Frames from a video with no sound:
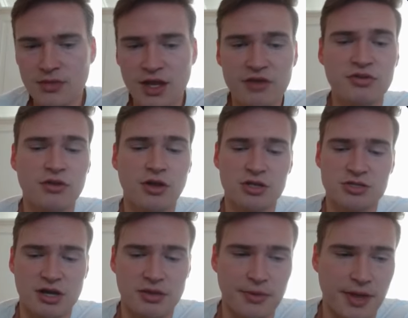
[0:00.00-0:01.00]
If the dollar
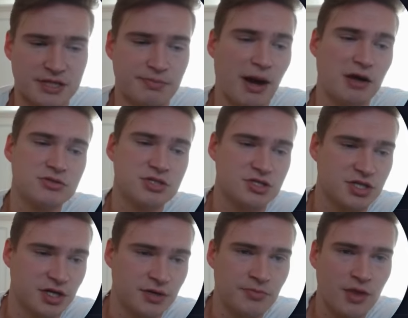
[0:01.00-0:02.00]
strength index bounces
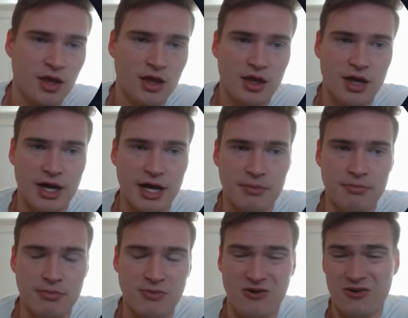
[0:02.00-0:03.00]
here,
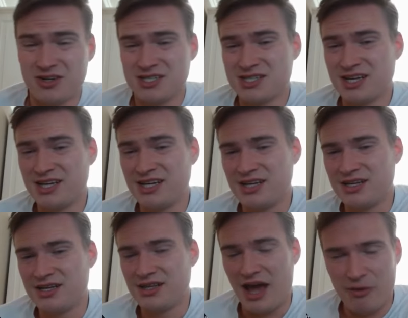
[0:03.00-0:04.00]
honestly,
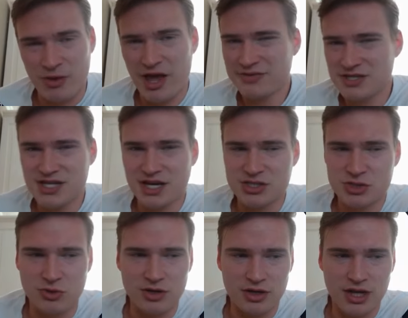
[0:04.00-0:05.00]
yeah, we have to take
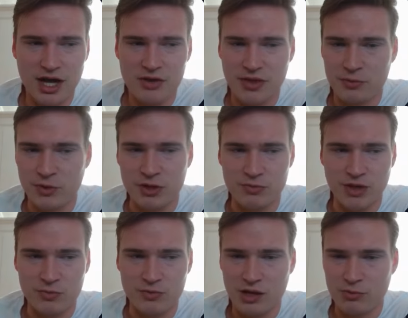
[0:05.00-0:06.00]
into account that we
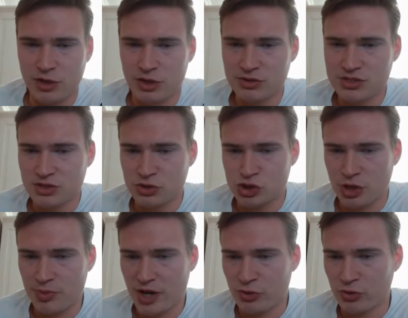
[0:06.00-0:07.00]
could still
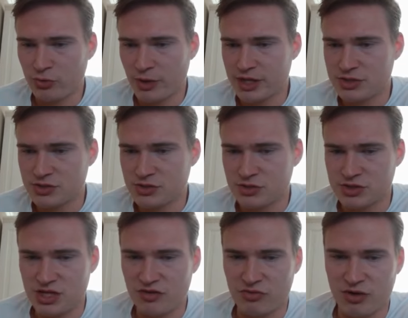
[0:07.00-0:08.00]
drop down all the way to
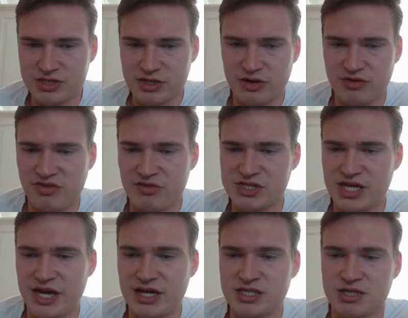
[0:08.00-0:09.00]
this level right here at
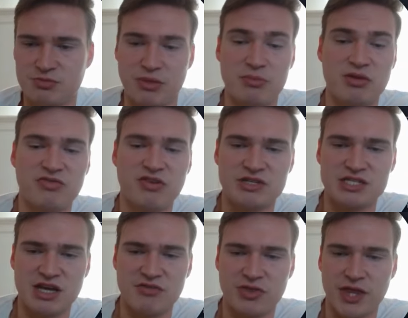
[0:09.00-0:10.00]
58, maybe
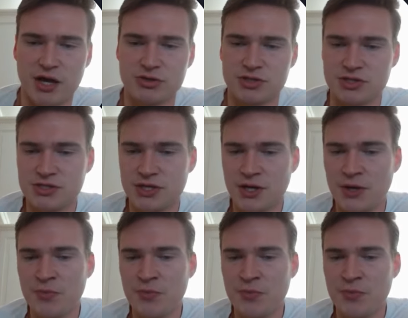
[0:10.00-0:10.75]
57,000,